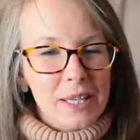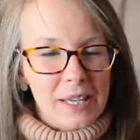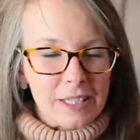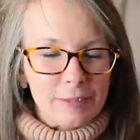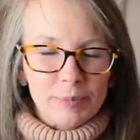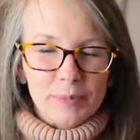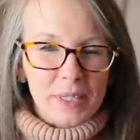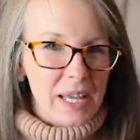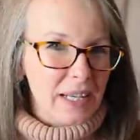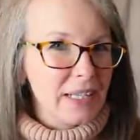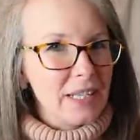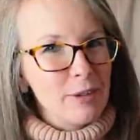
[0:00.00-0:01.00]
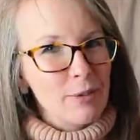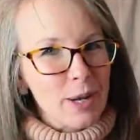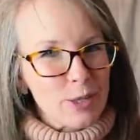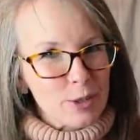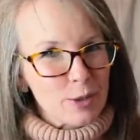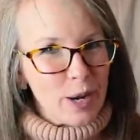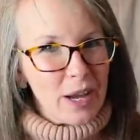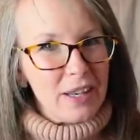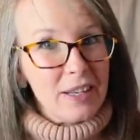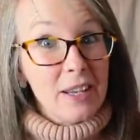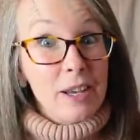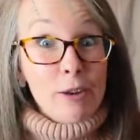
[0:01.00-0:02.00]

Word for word: get at any restaurant